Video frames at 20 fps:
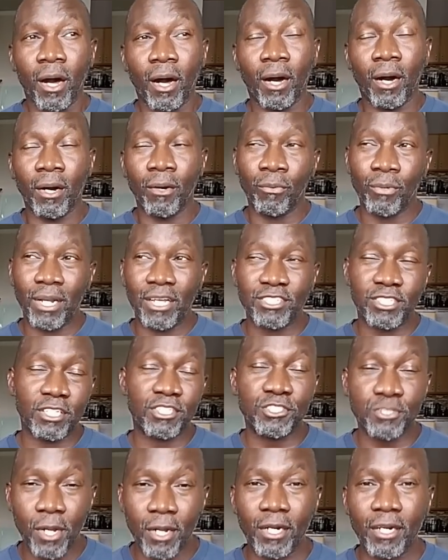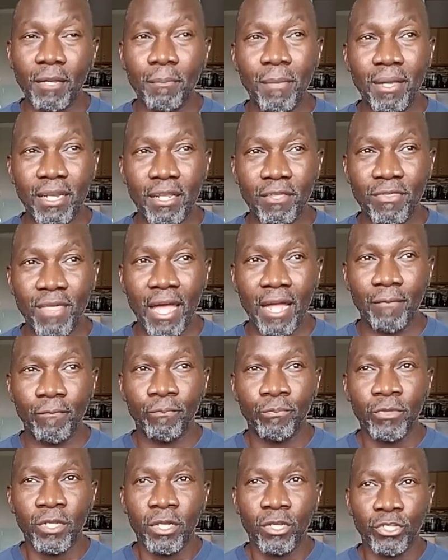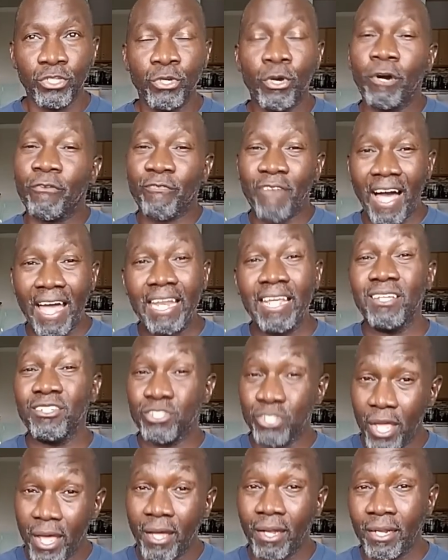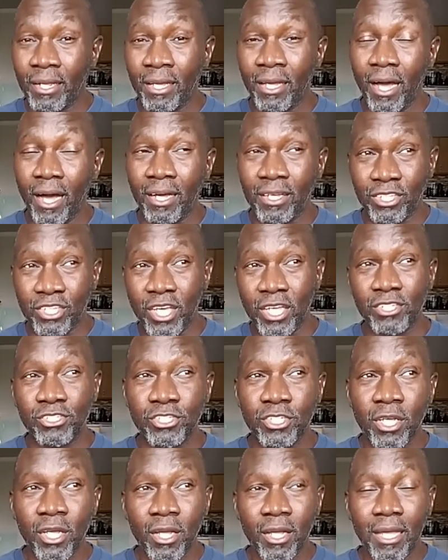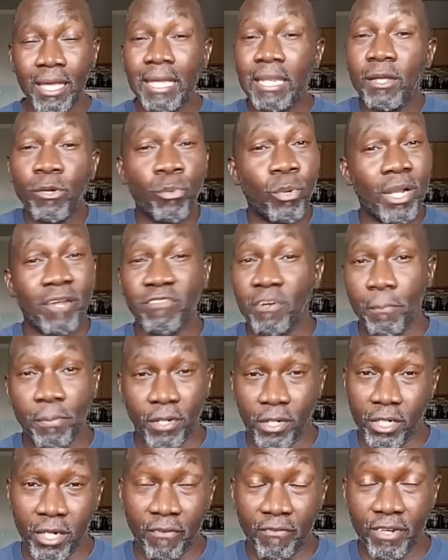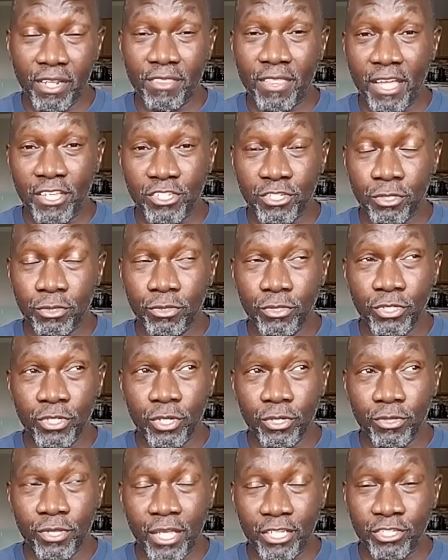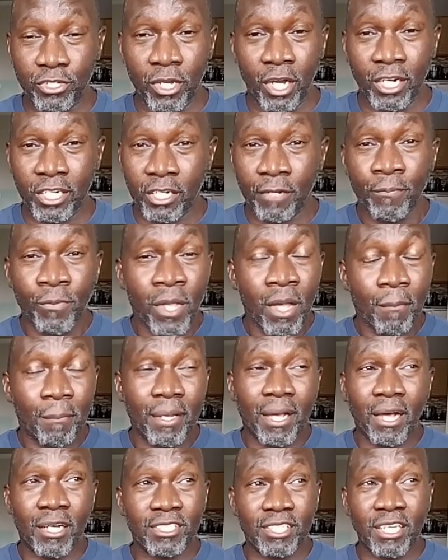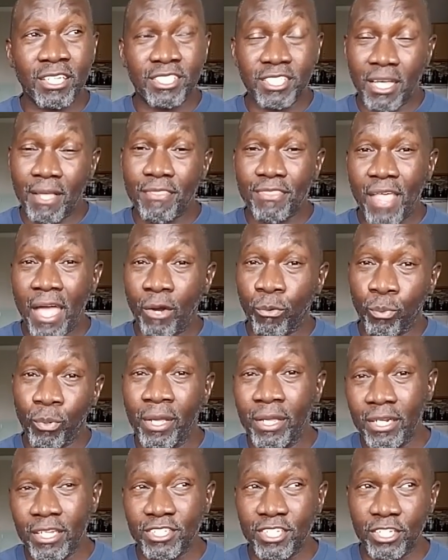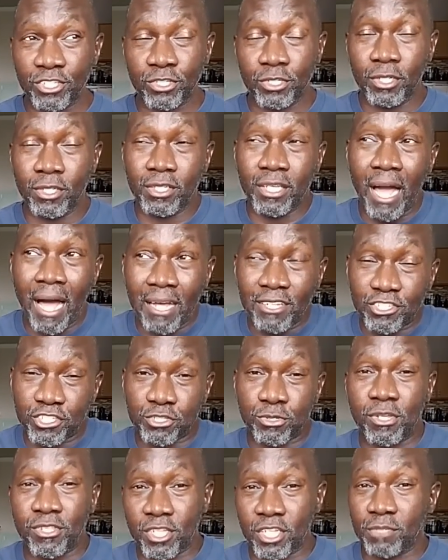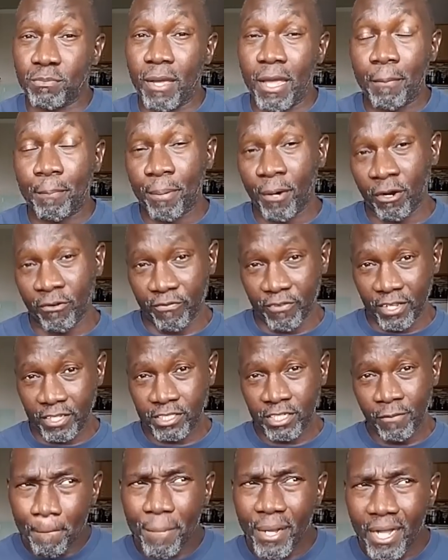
Uh, when I say struggling, meaning that you are fighting daily against any, whatever proclivity that you, you, that you're under, because it's in that weakness that you, God's strength is made perfect.